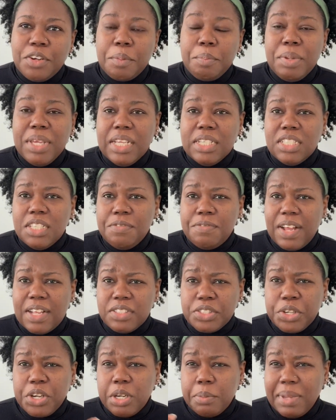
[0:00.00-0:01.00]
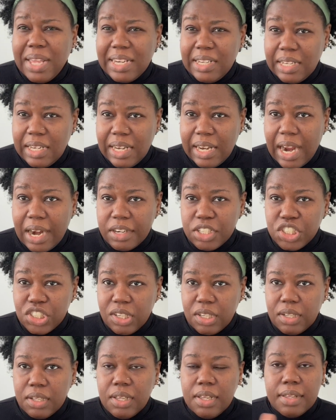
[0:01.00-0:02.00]
PNG files are going to be a little
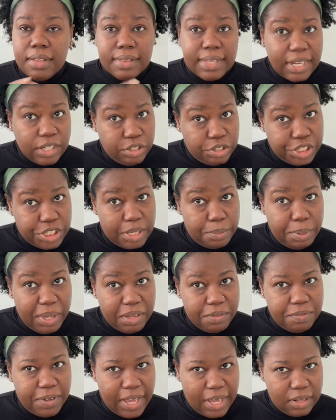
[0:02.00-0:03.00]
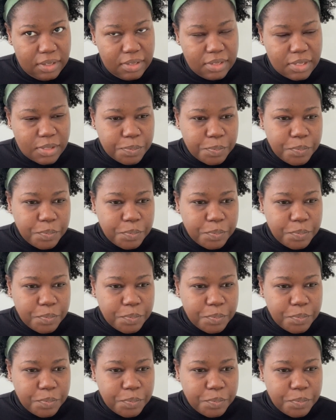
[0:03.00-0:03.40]
larger than your JPEG files.